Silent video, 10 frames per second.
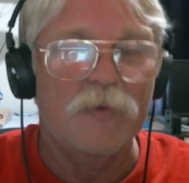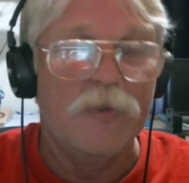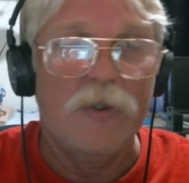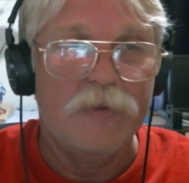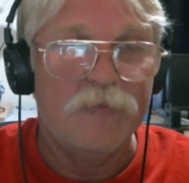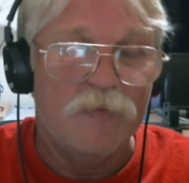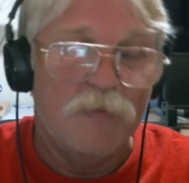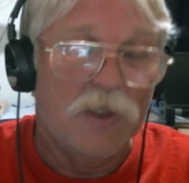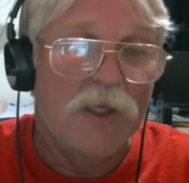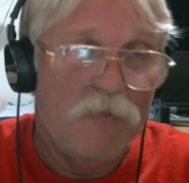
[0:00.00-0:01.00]
and
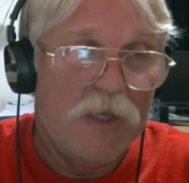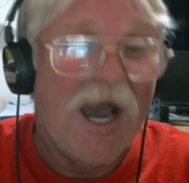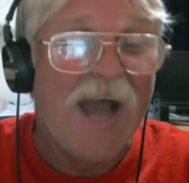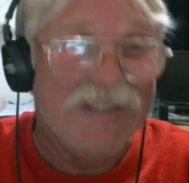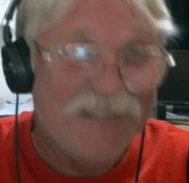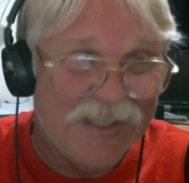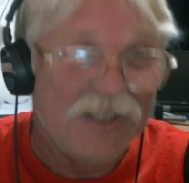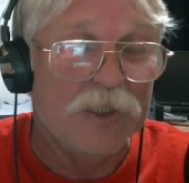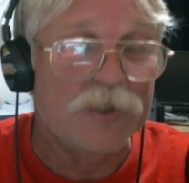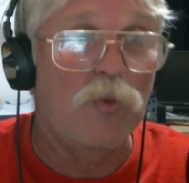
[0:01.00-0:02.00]
believe me, I did
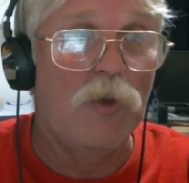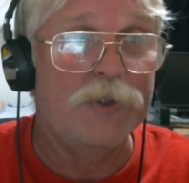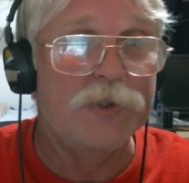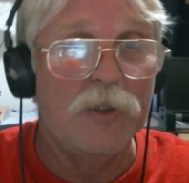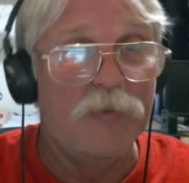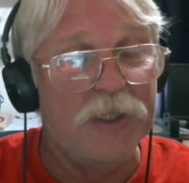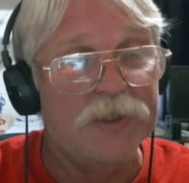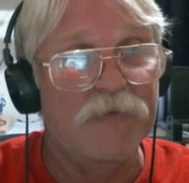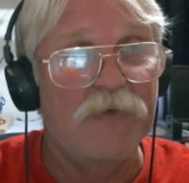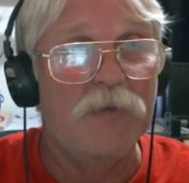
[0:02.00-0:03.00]
this once on a
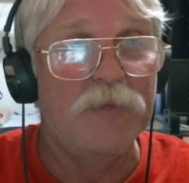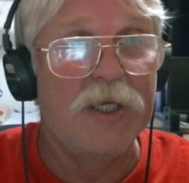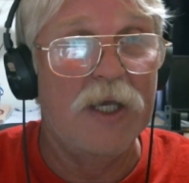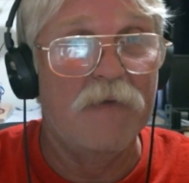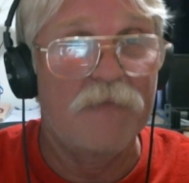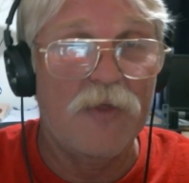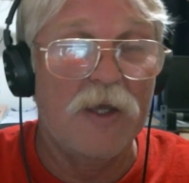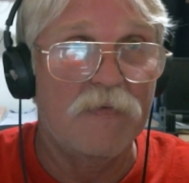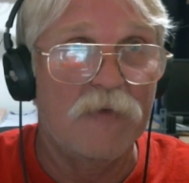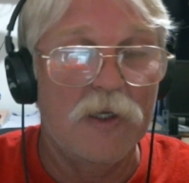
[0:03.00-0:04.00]
piece of M D F,
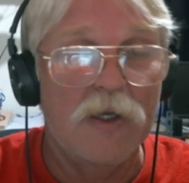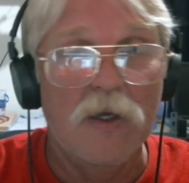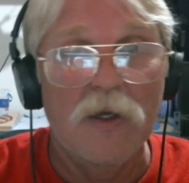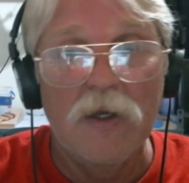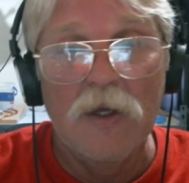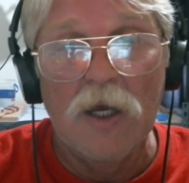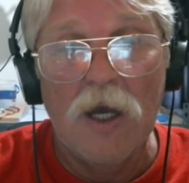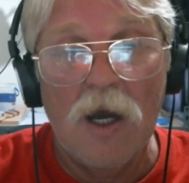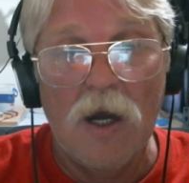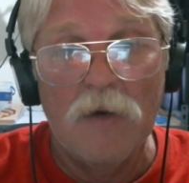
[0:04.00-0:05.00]
thankfully.
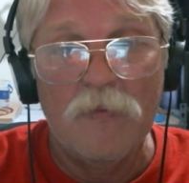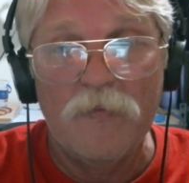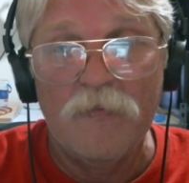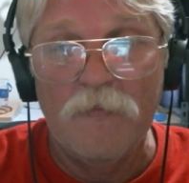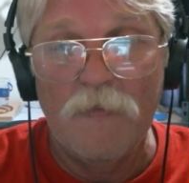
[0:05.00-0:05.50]
Um...